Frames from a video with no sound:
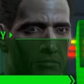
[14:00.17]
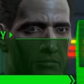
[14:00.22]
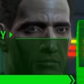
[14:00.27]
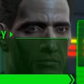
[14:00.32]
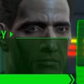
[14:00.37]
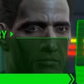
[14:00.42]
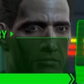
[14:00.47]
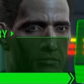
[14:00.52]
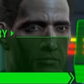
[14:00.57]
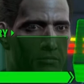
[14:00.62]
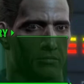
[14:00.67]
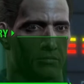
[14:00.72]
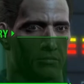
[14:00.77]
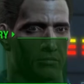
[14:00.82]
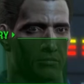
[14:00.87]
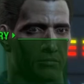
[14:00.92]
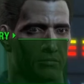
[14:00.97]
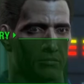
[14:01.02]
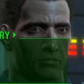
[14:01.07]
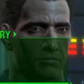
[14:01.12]

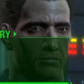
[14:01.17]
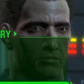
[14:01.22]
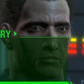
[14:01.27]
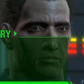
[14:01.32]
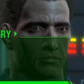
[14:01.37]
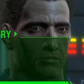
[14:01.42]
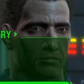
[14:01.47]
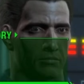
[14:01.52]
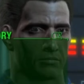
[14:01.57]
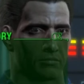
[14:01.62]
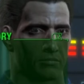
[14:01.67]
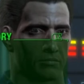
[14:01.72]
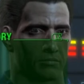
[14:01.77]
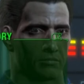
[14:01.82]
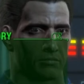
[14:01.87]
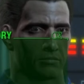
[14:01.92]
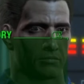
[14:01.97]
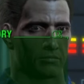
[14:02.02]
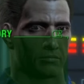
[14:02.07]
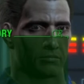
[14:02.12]

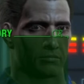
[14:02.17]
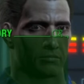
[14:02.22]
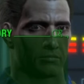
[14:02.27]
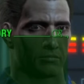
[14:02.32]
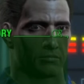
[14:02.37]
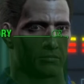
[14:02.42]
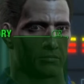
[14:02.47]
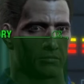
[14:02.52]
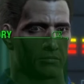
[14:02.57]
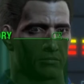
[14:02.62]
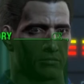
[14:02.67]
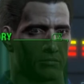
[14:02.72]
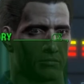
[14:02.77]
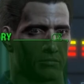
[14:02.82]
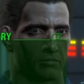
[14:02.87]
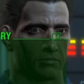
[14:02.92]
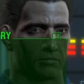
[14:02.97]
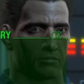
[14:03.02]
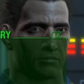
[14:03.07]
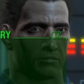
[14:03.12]
[no speech]